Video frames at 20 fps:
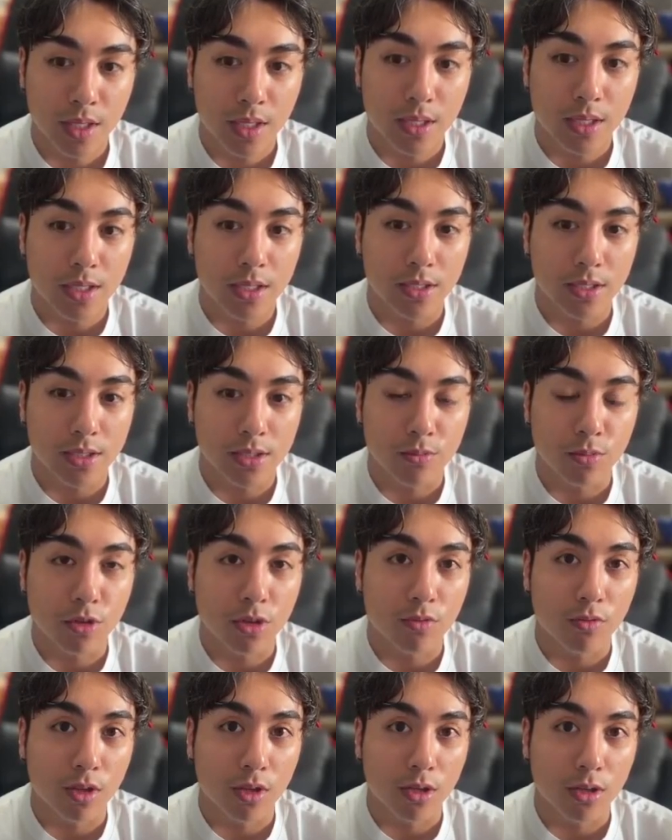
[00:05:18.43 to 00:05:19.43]
it is more
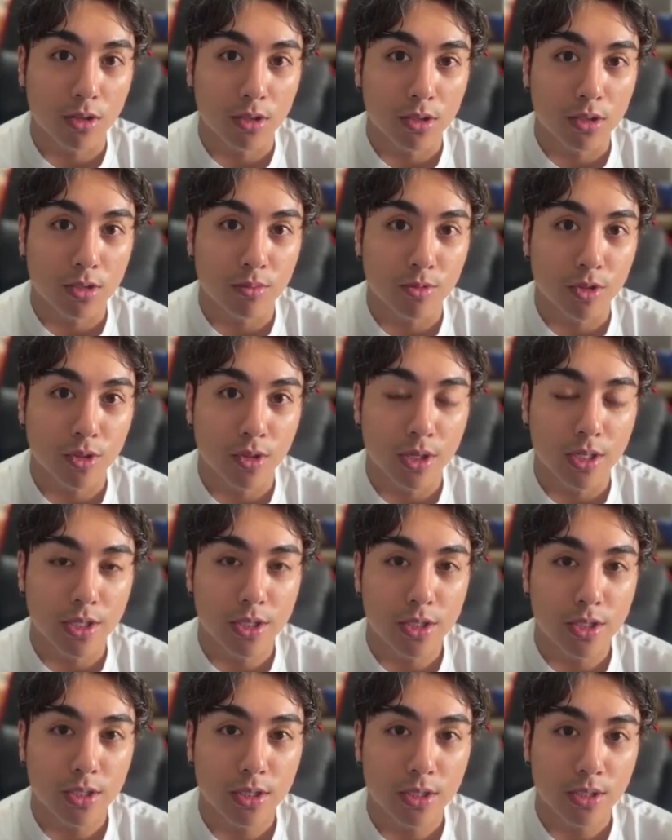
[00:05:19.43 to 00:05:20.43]
of a longer term strategy.